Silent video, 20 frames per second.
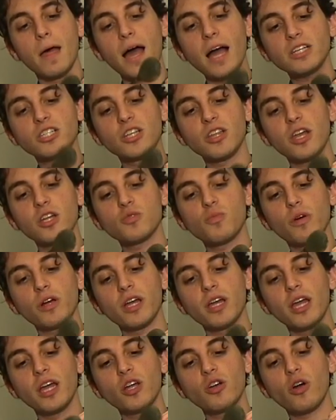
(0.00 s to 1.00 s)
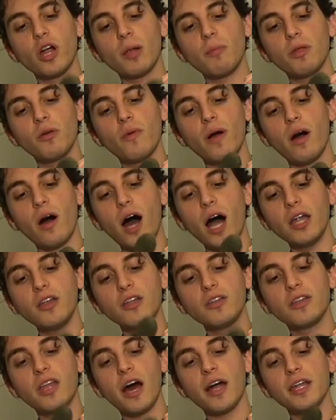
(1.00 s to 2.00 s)
Actually, that is working incredibly well. I
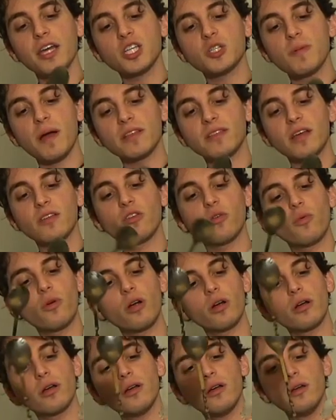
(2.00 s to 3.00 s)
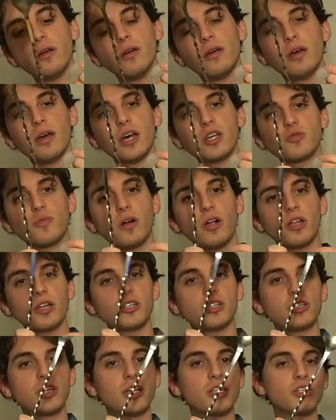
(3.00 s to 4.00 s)
did not expect that to work as well
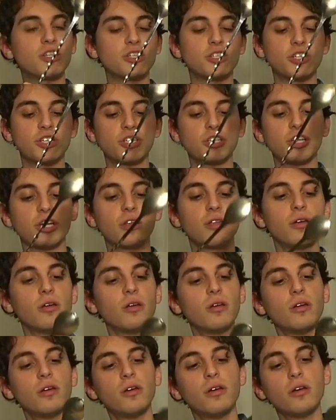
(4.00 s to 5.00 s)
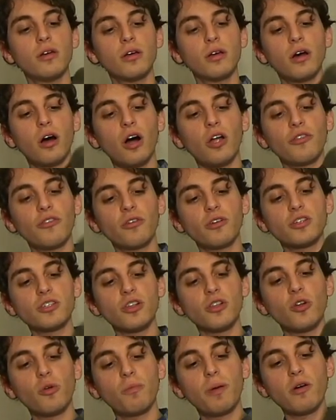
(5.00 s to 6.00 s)
as it just did. All it took is
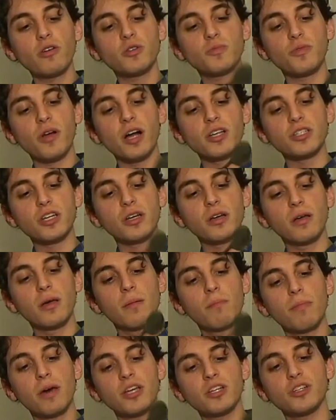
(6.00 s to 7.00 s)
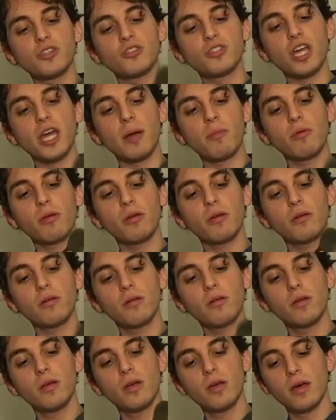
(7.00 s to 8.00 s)
a little post-processing. Patience, Cameron.
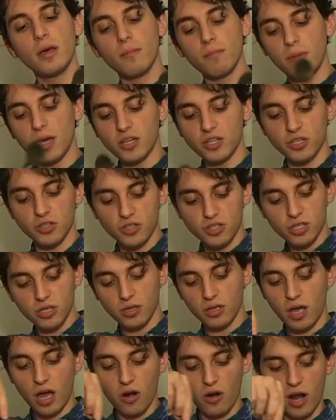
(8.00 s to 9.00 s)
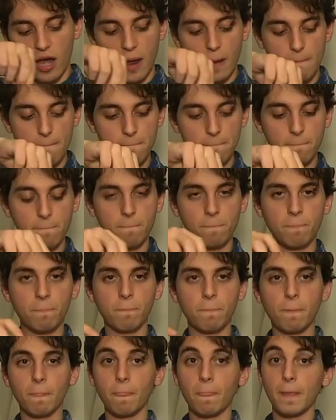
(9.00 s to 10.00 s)
Patience. All right.
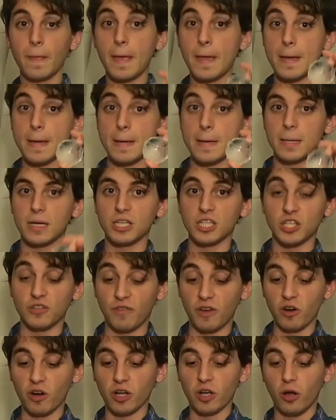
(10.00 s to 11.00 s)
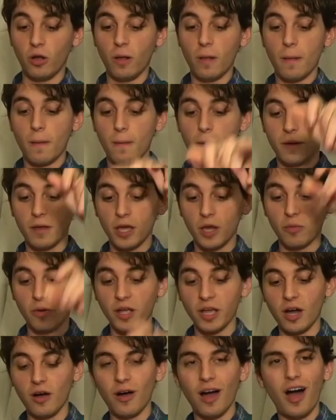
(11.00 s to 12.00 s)
Spherical. Here we
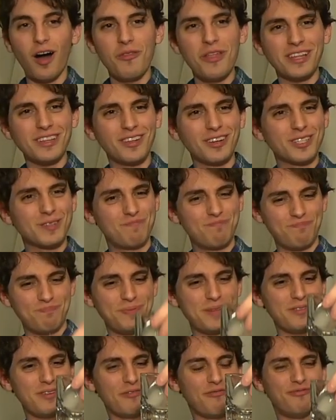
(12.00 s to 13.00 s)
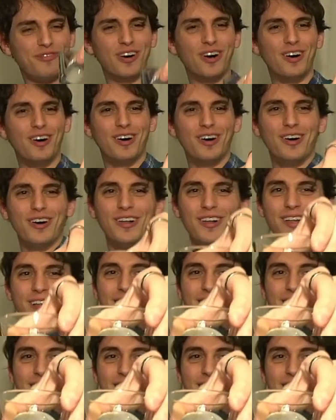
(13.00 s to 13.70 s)
go. Oh, that looks beautiful.